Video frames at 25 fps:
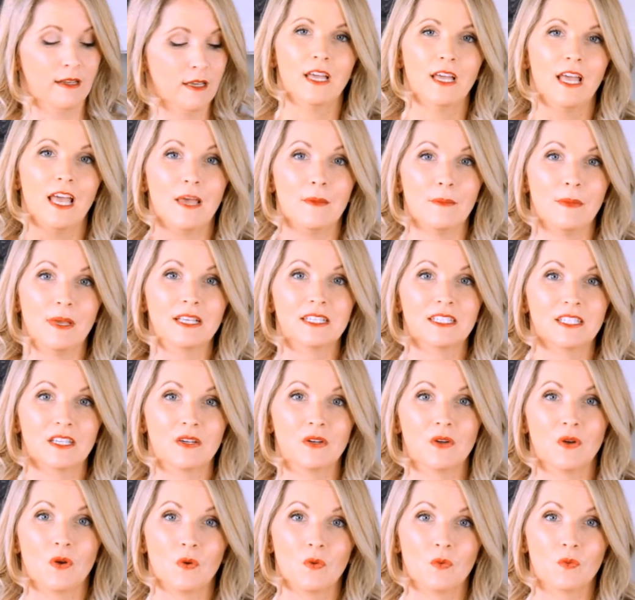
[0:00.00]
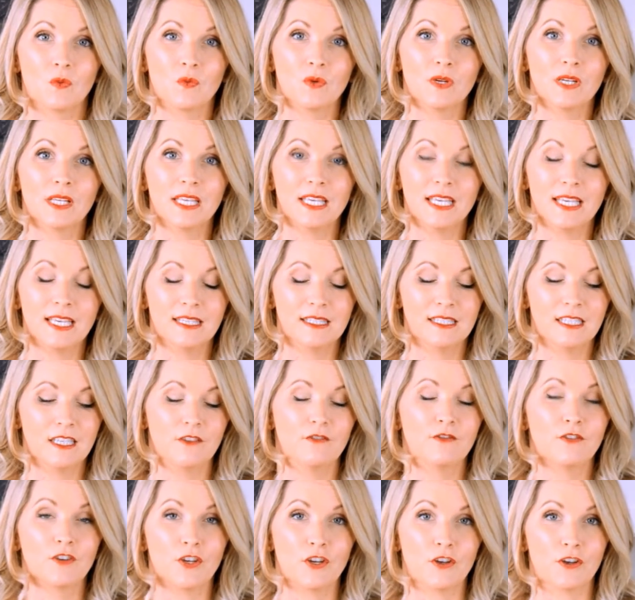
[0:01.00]
It makes it really easy
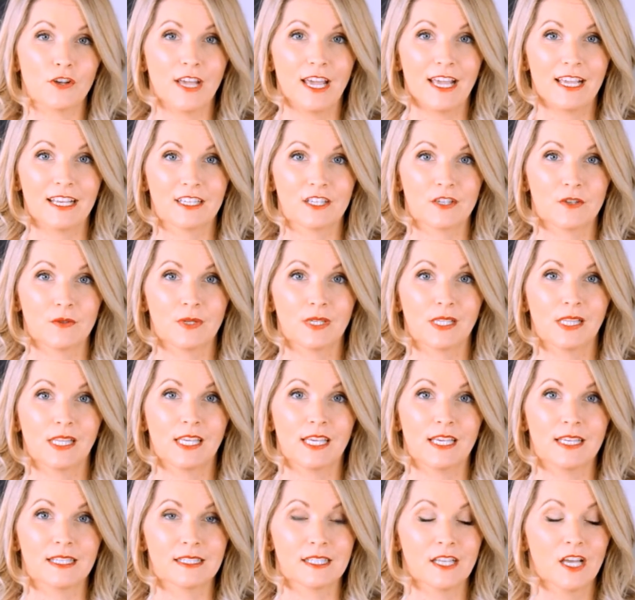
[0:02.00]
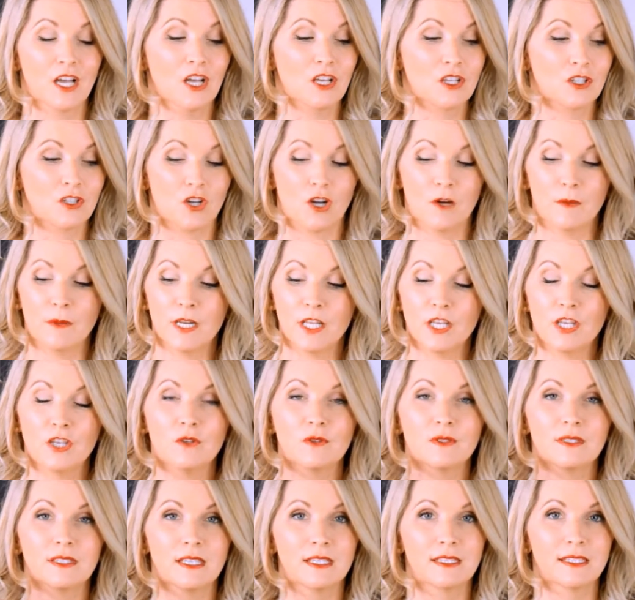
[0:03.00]
for your cake to release. So I'm gonna
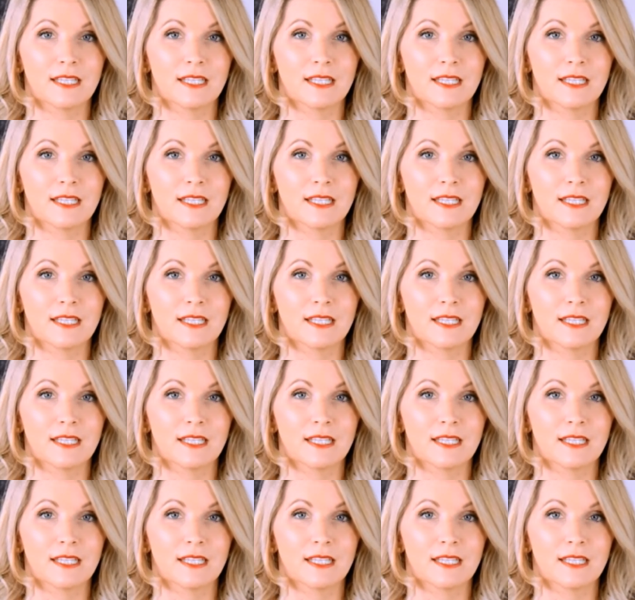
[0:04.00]
use this.